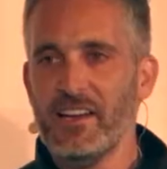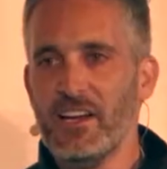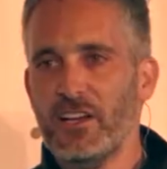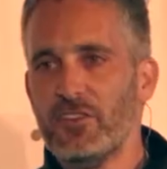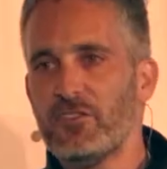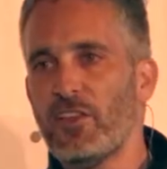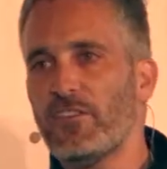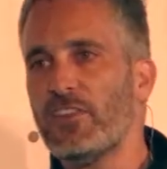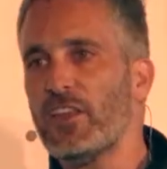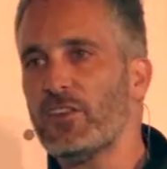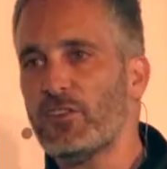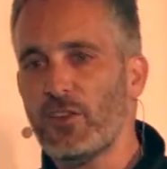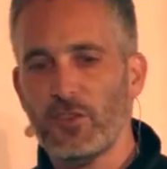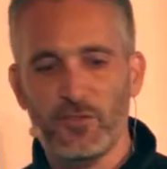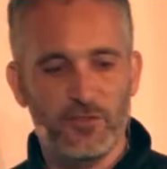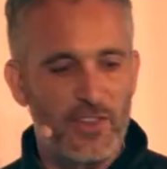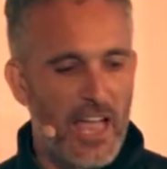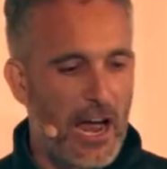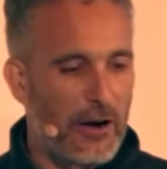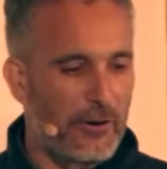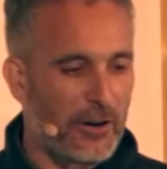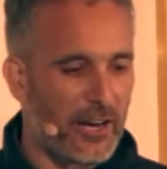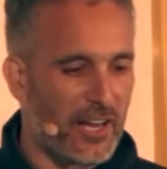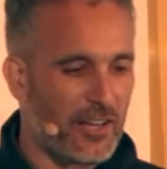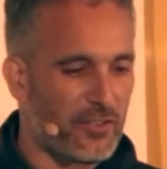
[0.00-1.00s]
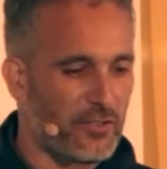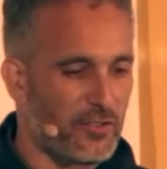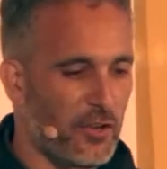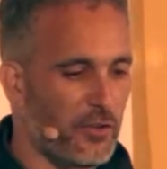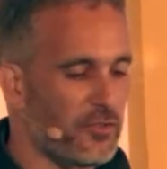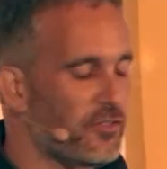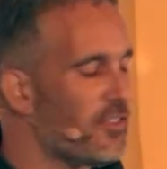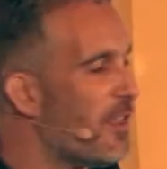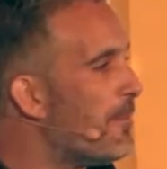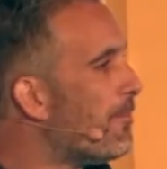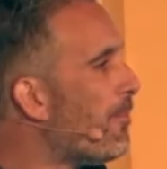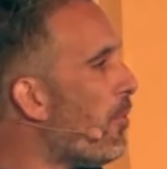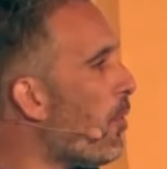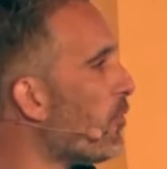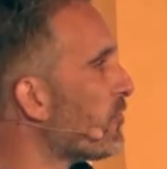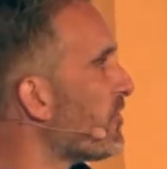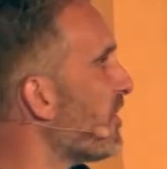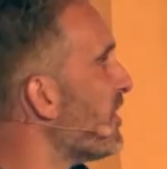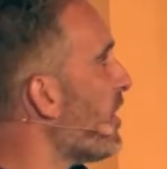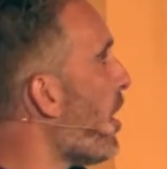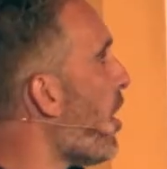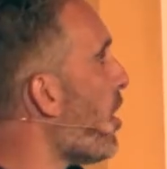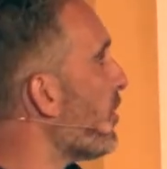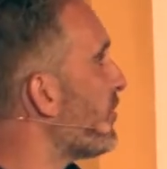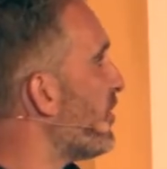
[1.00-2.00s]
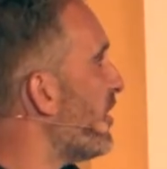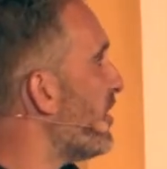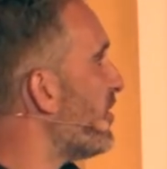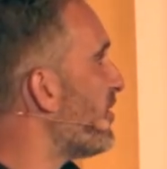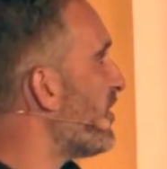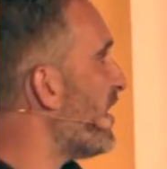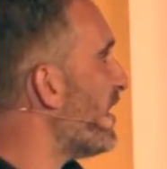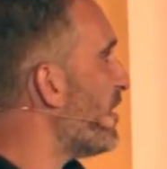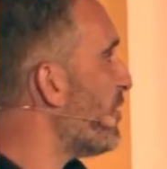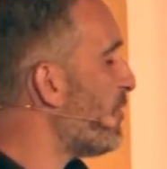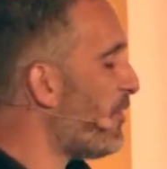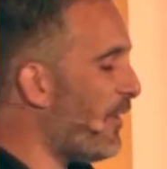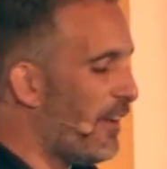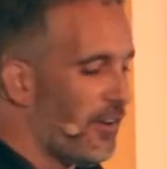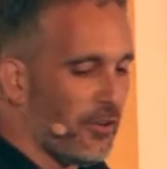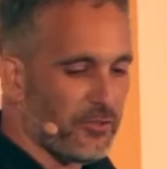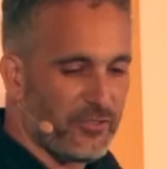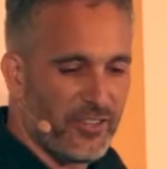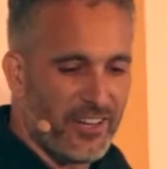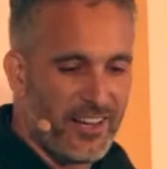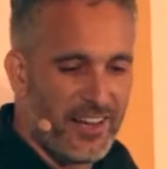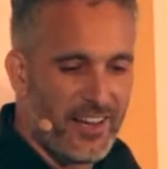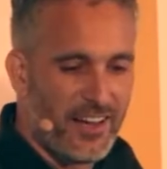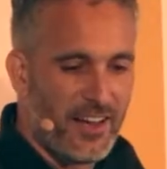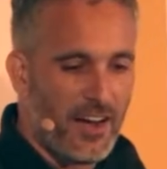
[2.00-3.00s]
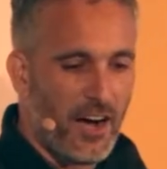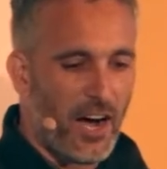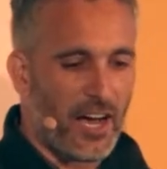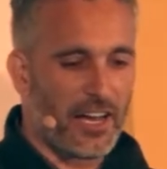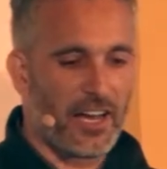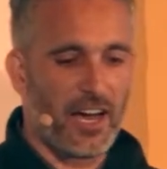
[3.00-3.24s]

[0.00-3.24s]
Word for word: So this is Darius, who's an important artist in the field, I,